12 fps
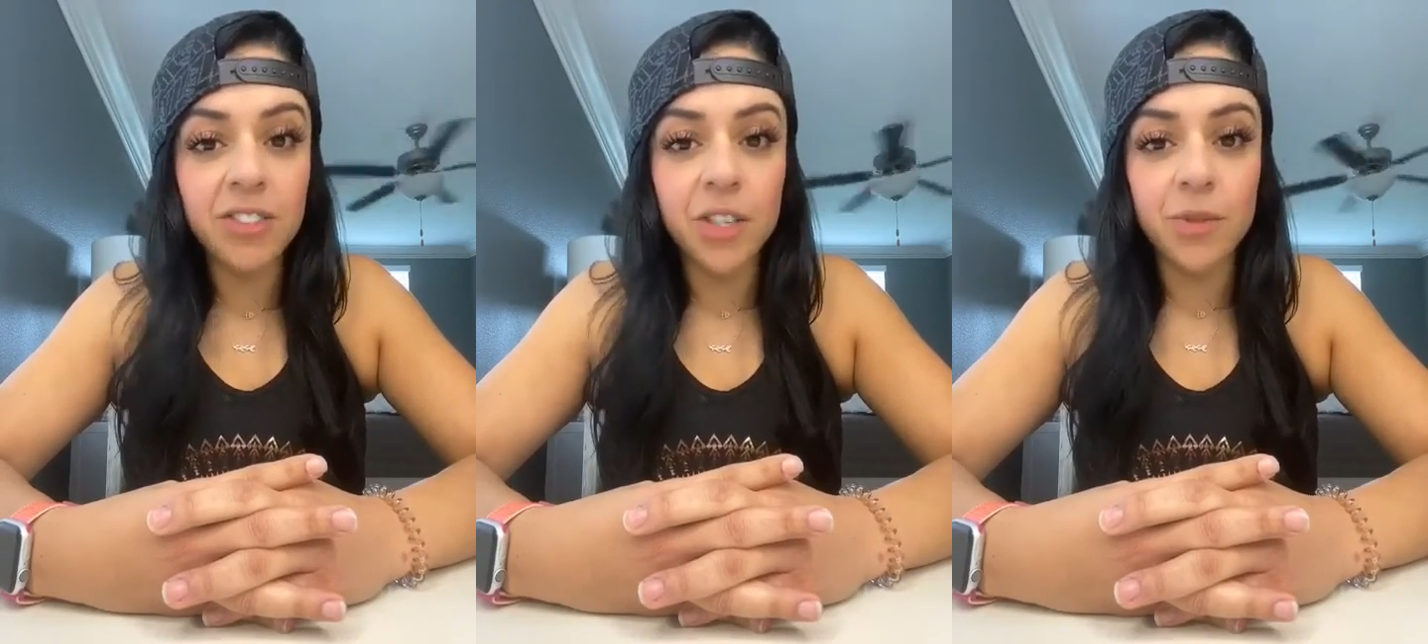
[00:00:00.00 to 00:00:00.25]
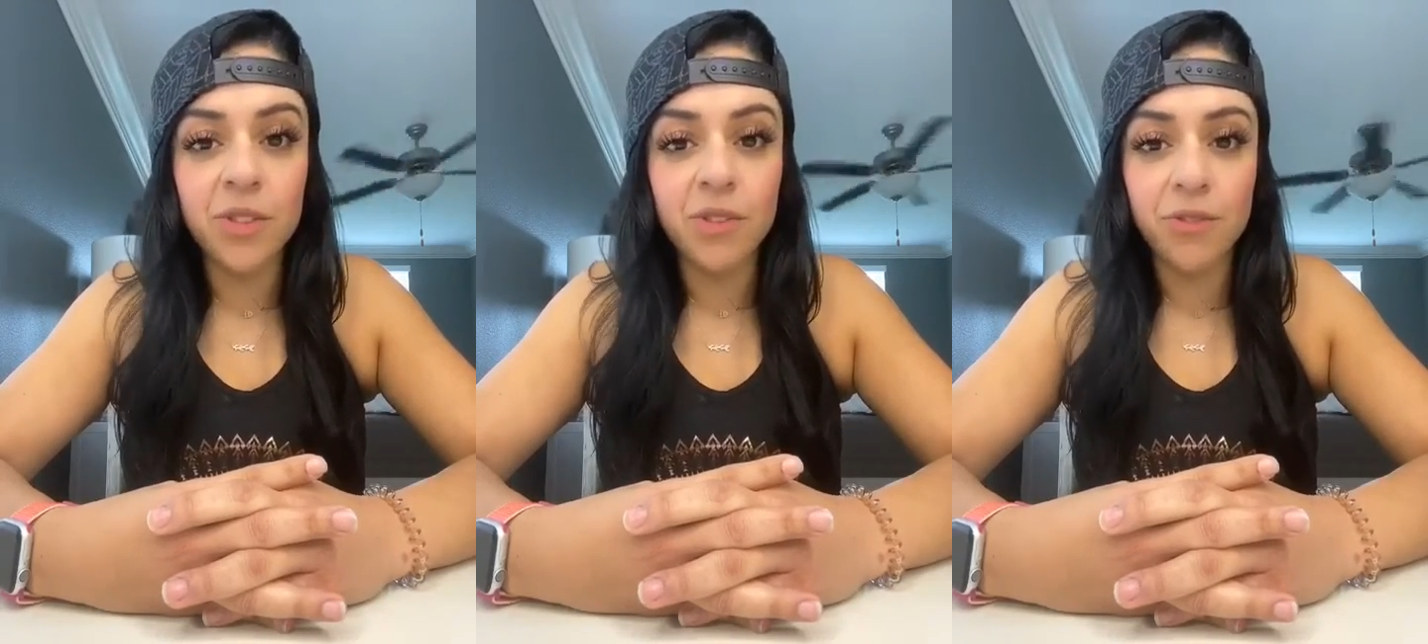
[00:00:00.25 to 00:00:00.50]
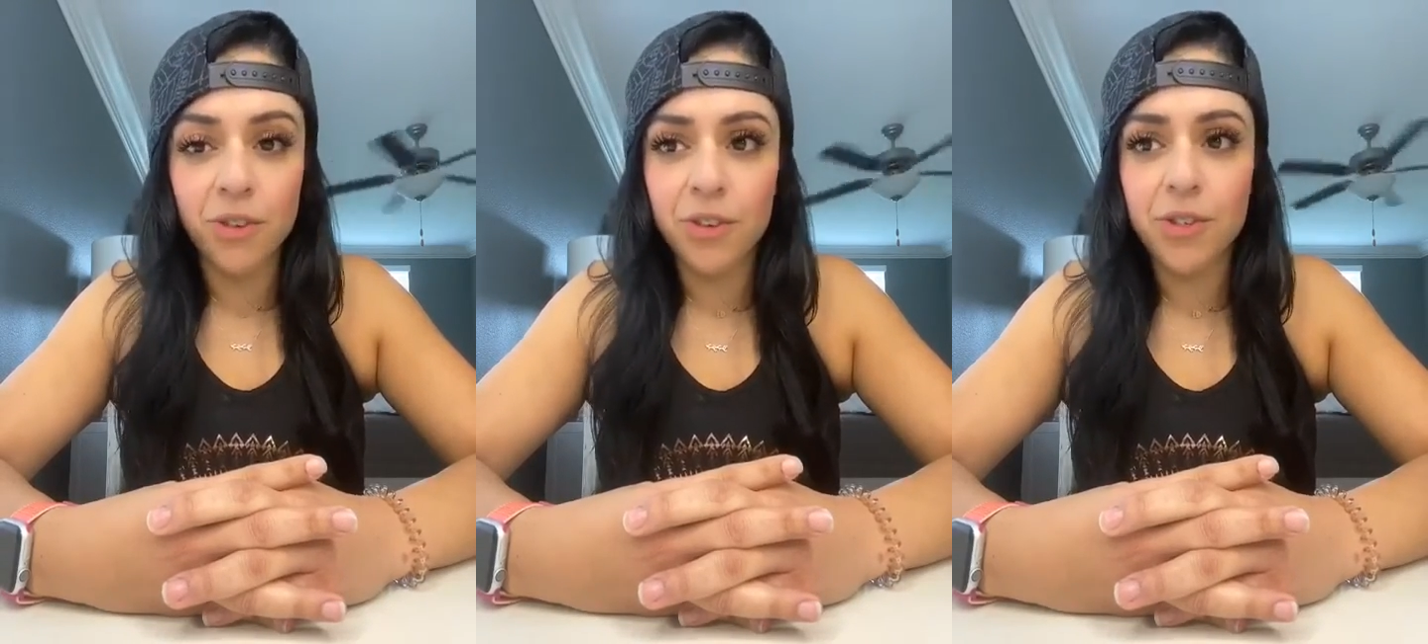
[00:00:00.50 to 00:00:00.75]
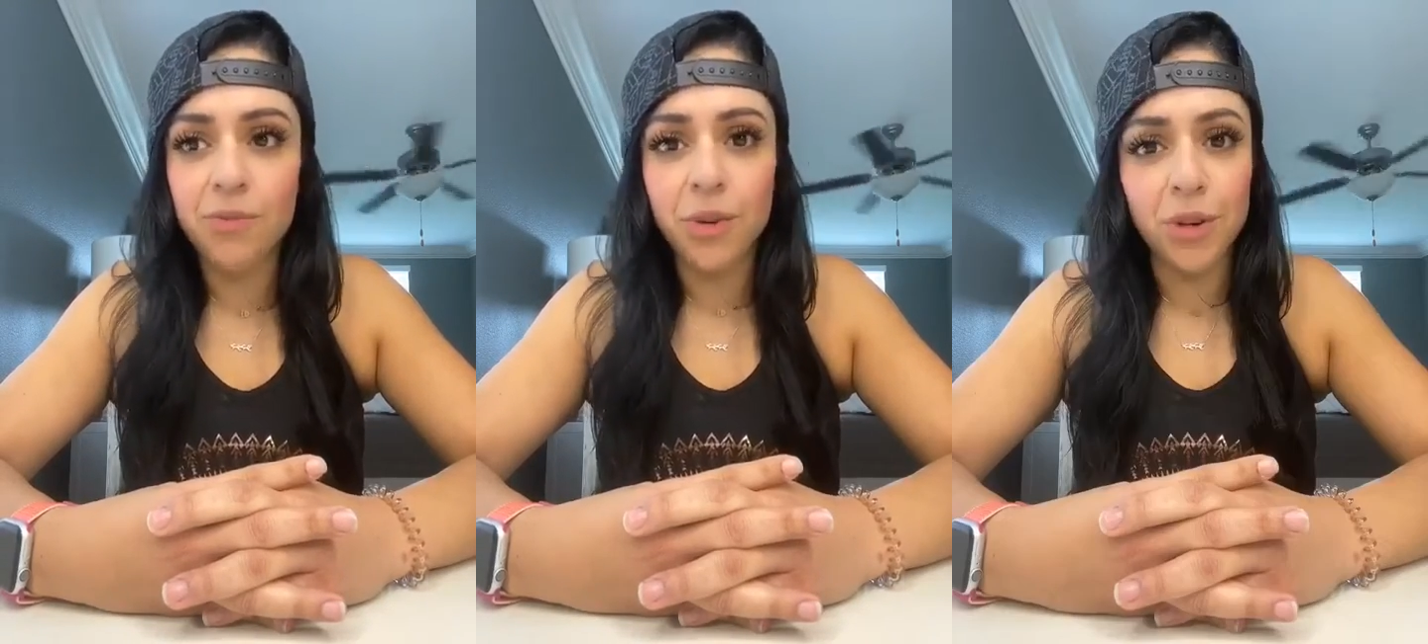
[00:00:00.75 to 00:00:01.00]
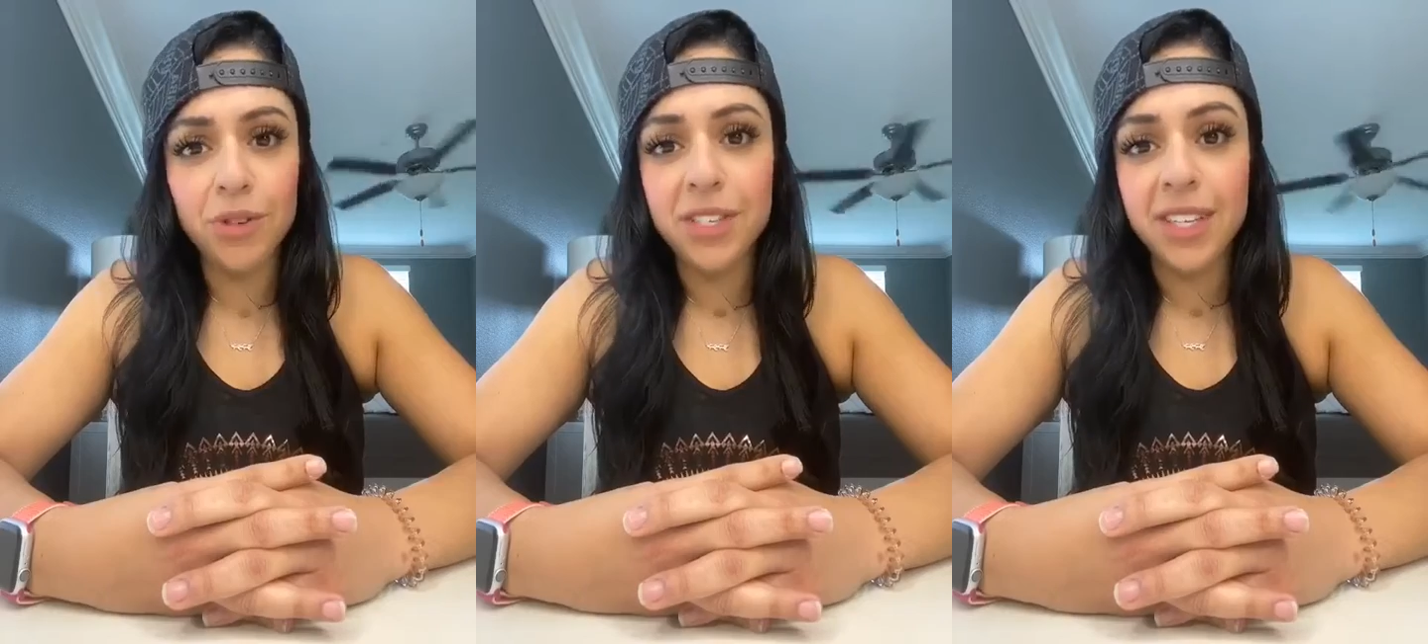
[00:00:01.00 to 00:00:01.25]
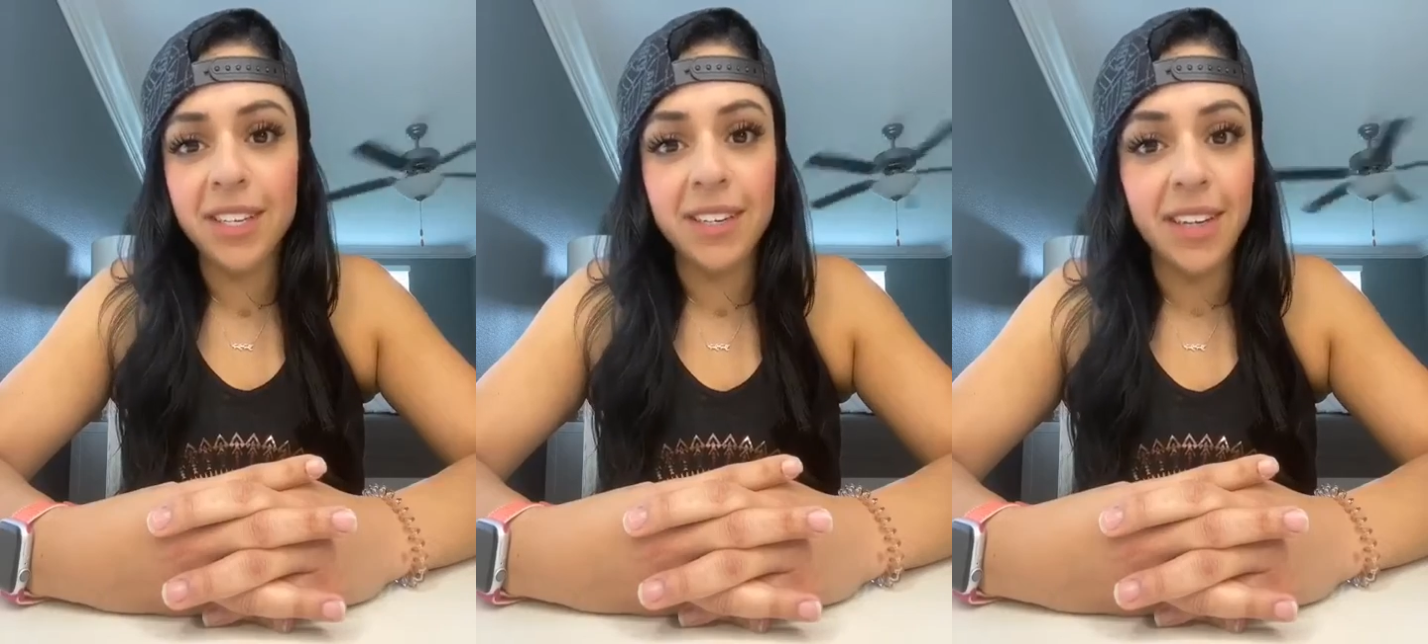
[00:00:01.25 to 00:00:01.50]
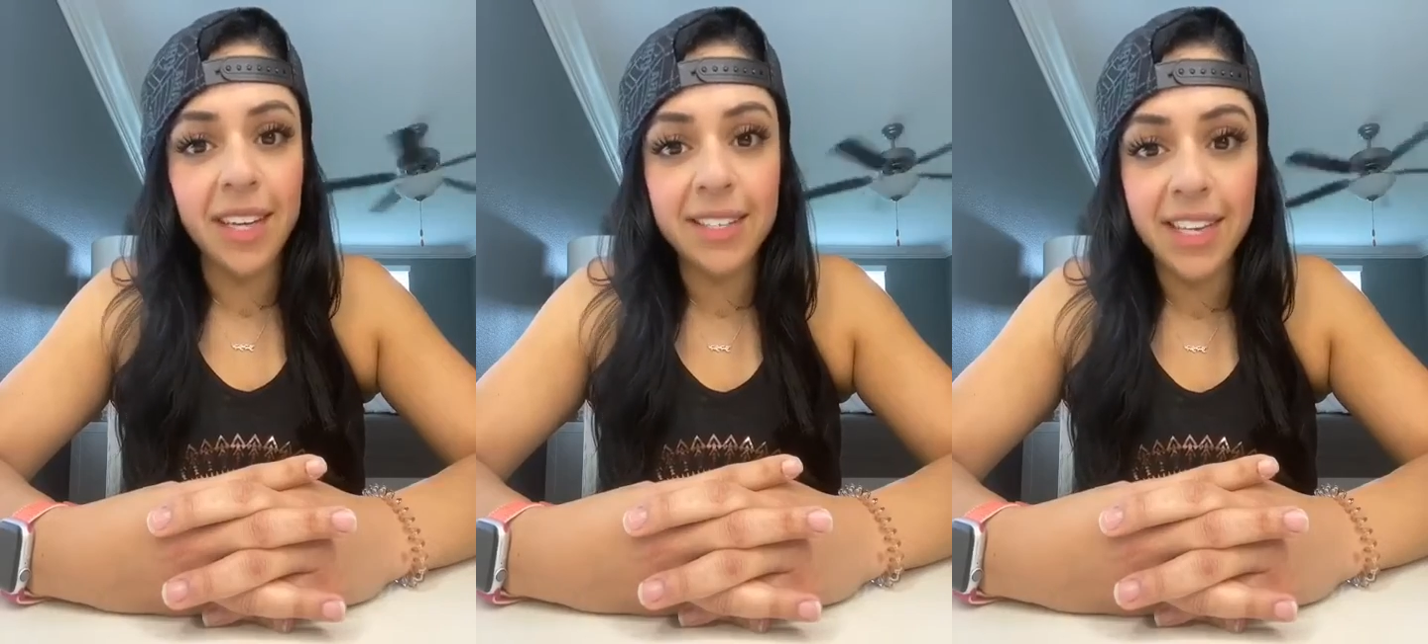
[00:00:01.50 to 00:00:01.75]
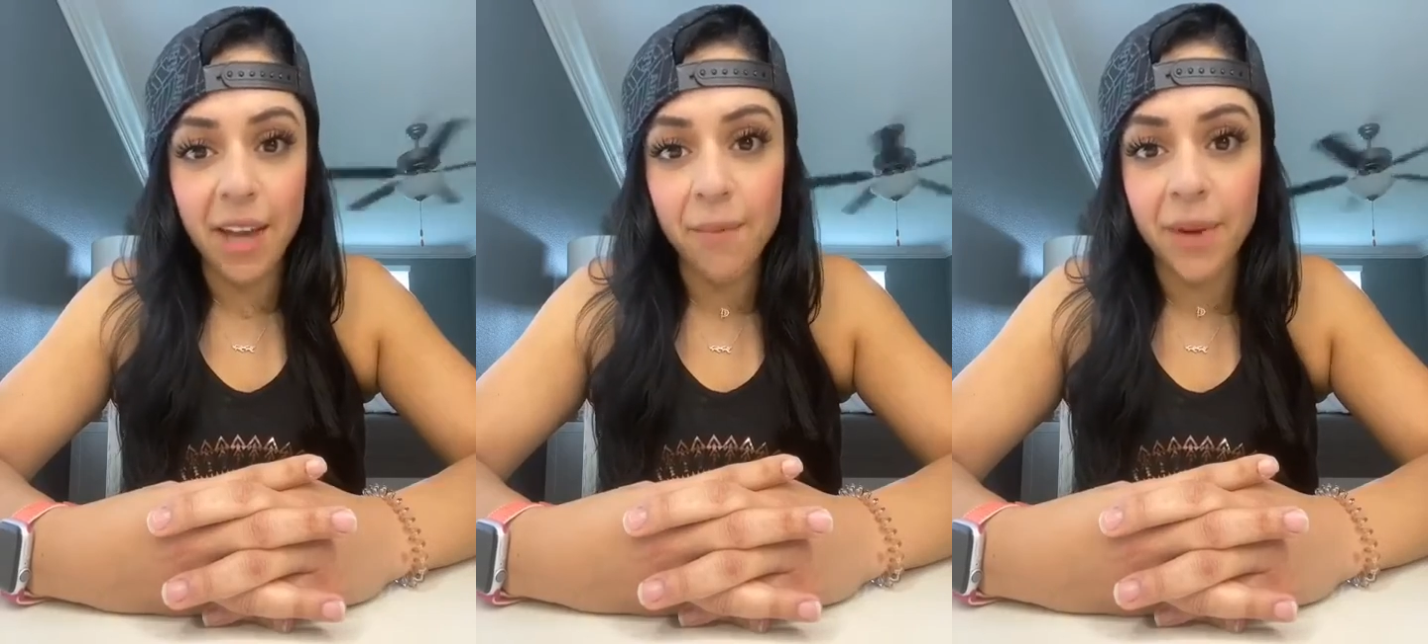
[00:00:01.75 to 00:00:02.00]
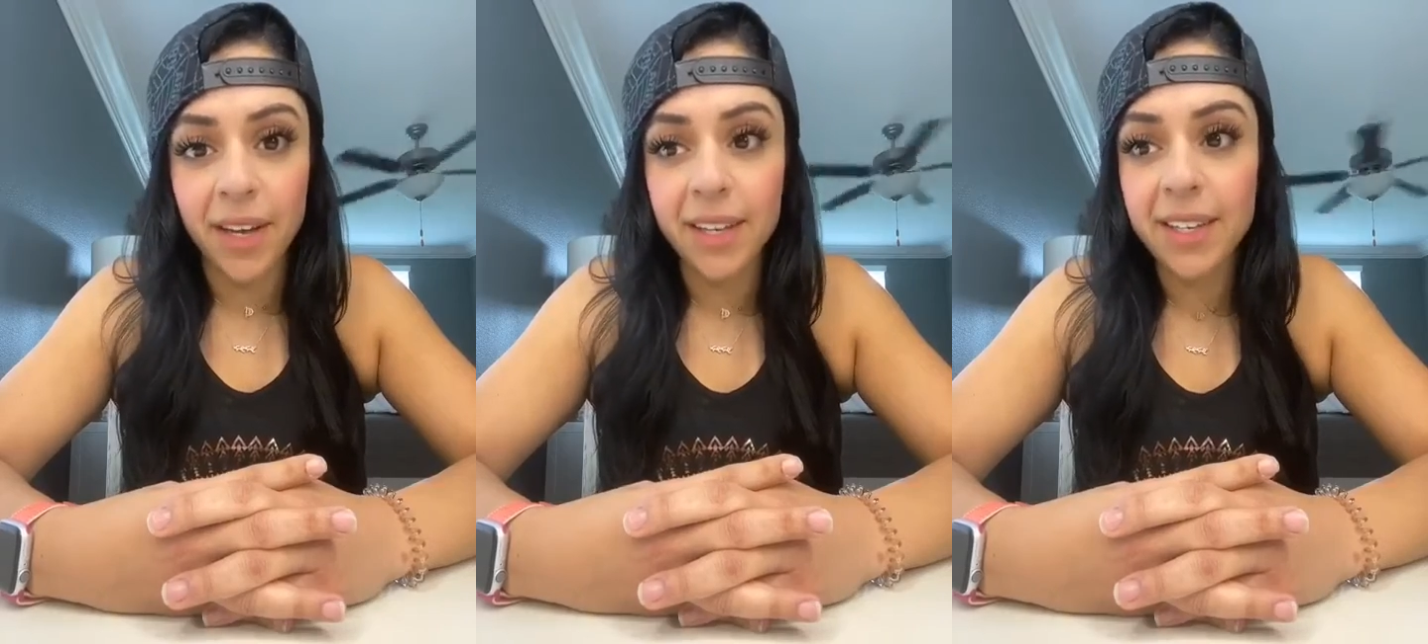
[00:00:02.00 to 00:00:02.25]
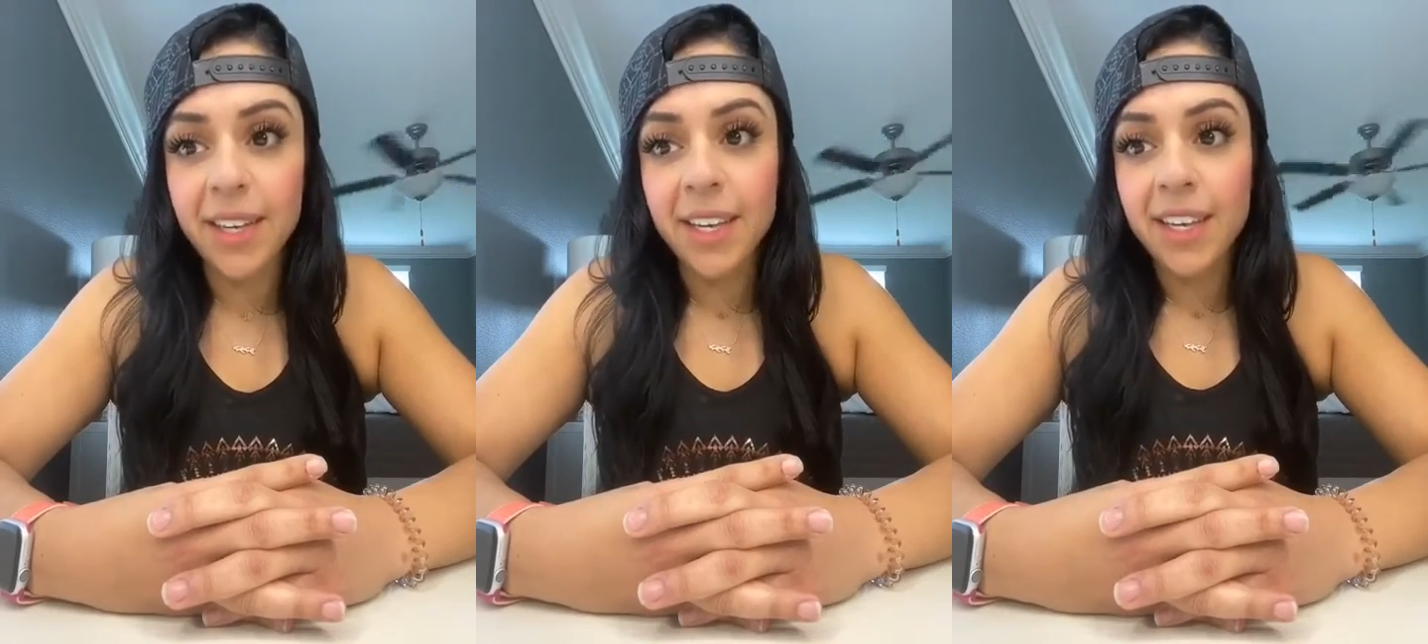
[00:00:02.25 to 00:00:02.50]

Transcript: and she was the first person in Tampa,